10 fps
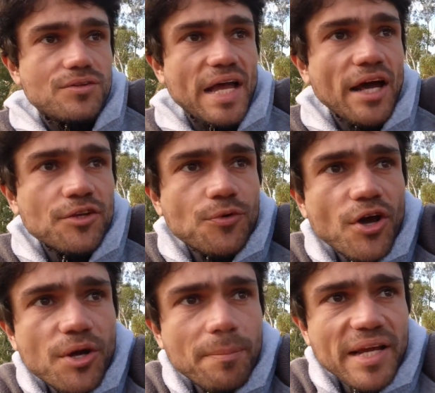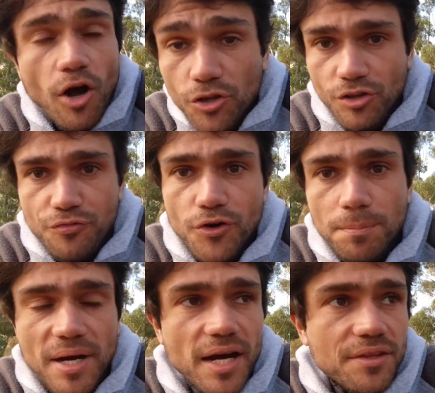Down the road a bit, on the
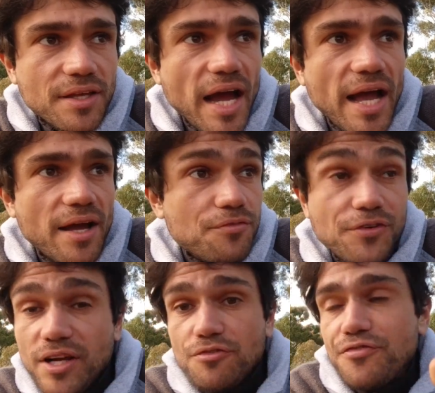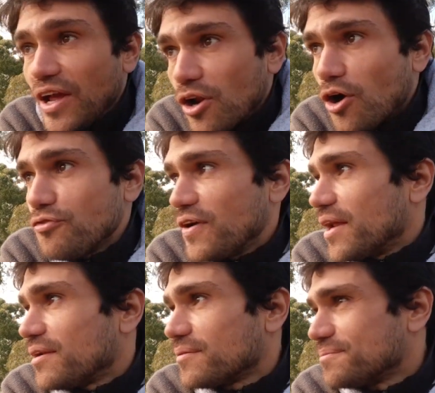footpath, I friggin' fell off
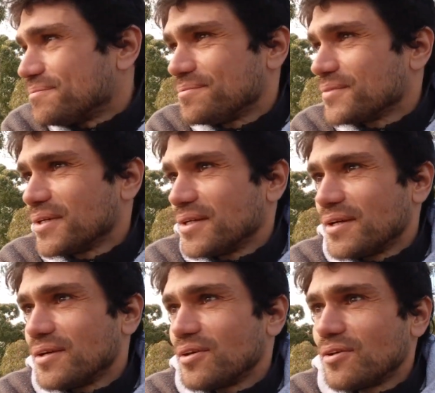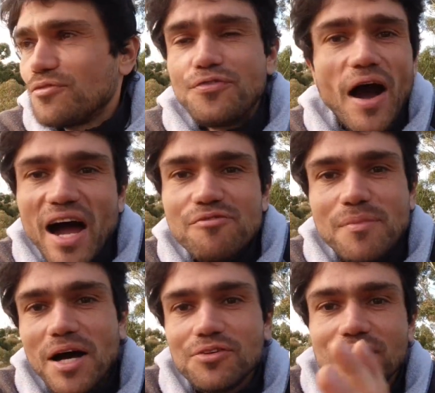at 5
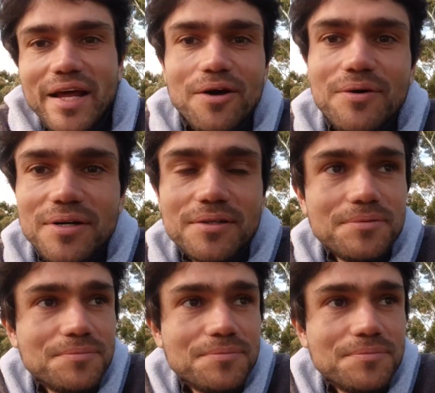miles an hour.